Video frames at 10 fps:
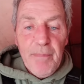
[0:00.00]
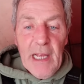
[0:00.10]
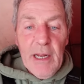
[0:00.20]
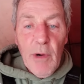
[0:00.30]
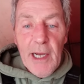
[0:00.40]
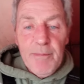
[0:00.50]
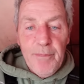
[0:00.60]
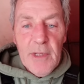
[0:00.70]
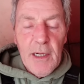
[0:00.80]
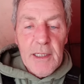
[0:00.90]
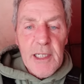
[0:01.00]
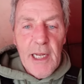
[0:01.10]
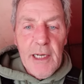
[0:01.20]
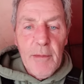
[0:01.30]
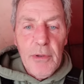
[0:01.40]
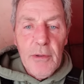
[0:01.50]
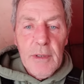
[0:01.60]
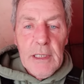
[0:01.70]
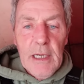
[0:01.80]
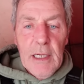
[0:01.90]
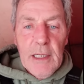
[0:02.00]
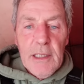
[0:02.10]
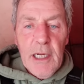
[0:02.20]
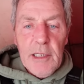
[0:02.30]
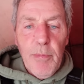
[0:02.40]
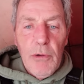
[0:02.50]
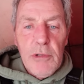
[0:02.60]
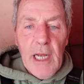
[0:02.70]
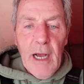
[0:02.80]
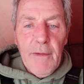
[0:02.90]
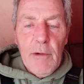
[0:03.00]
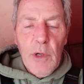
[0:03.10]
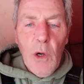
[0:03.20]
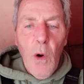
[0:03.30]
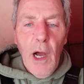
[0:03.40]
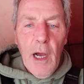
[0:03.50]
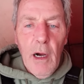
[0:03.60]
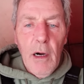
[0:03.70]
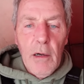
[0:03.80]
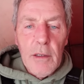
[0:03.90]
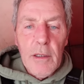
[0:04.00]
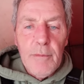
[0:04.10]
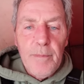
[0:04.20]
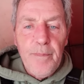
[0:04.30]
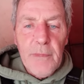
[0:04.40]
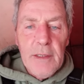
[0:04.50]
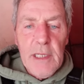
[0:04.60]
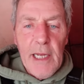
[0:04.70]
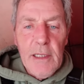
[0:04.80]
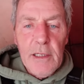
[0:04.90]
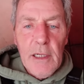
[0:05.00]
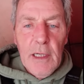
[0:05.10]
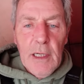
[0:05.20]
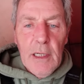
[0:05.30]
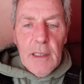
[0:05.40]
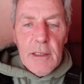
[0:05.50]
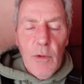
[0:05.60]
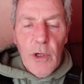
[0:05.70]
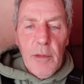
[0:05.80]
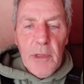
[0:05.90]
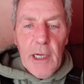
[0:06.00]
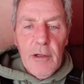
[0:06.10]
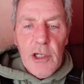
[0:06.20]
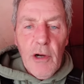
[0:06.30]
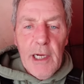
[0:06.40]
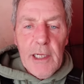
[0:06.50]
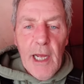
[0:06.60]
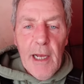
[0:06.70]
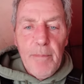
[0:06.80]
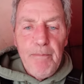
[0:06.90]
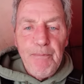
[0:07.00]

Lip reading: Anyway, like I said, I put six balls out. They were quite hard and dense, so I want them to go straight down.